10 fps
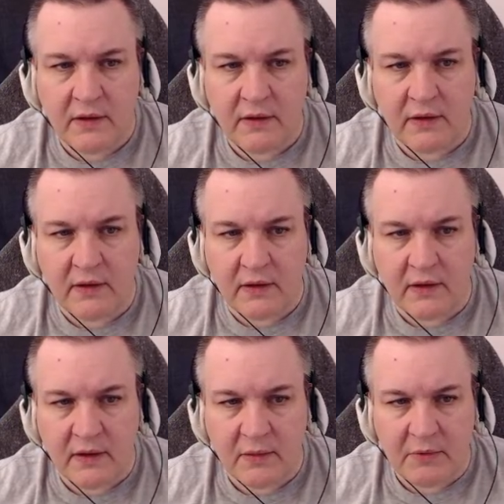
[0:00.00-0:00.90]

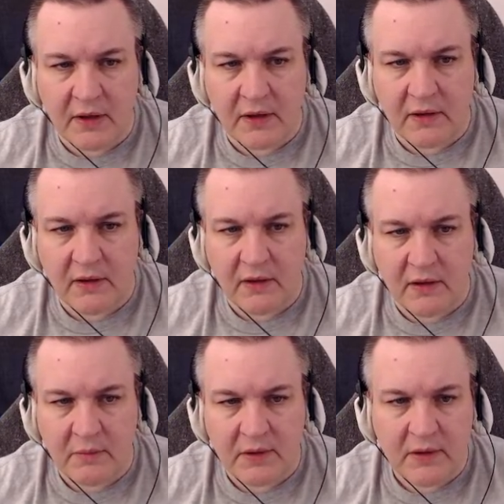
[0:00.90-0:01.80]

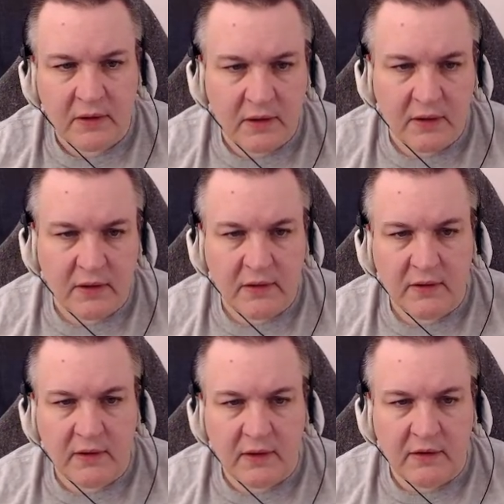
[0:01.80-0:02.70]
github.com,
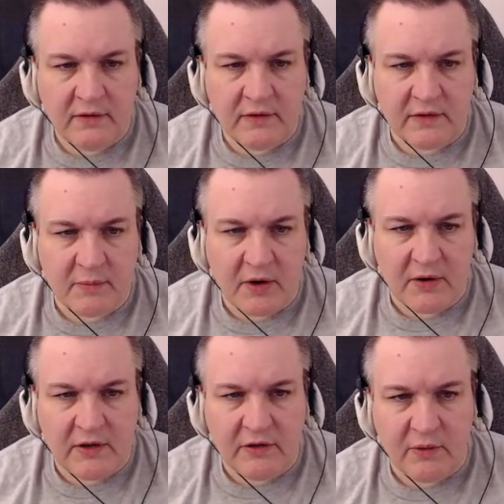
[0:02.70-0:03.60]
since I'm
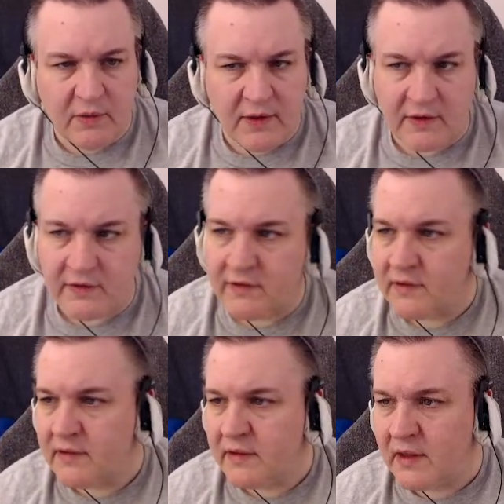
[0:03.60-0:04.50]
already doing this,
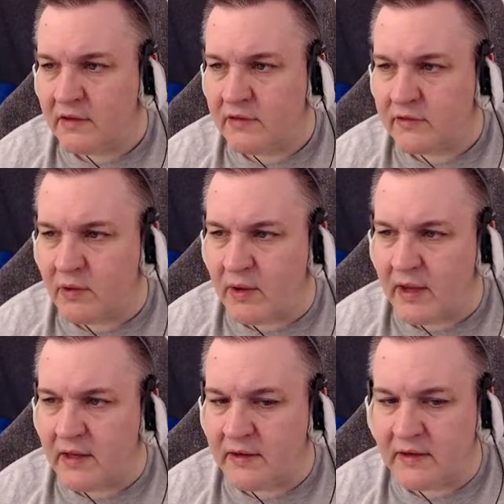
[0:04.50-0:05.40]
I'll just go
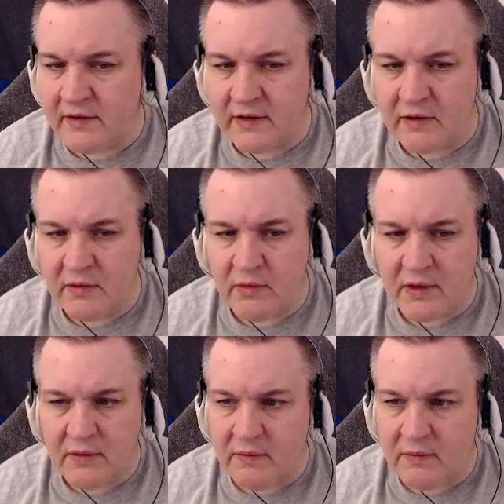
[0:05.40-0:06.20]
ahead and continue doing it.